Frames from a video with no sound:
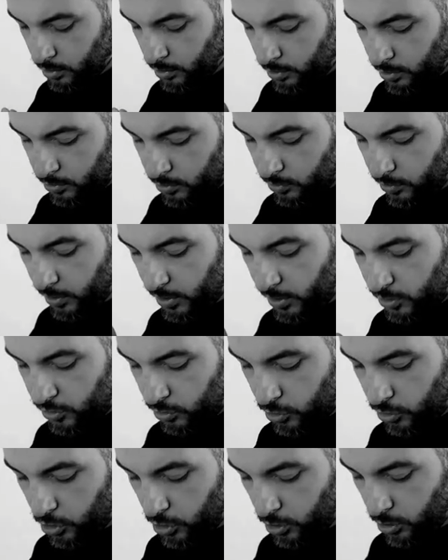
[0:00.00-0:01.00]
So as you
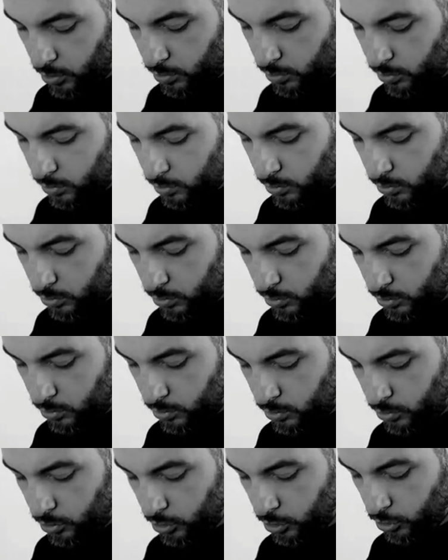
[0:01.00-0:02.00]
go,
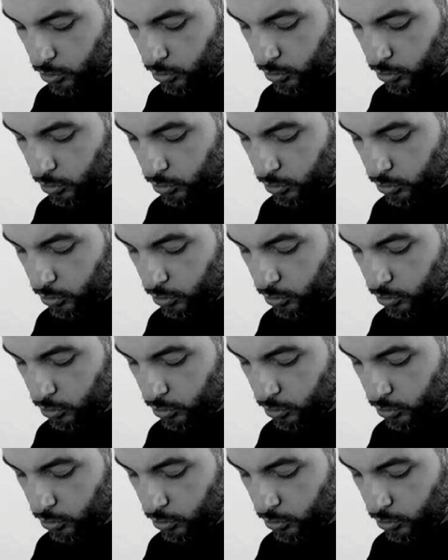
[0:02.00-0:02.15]
you're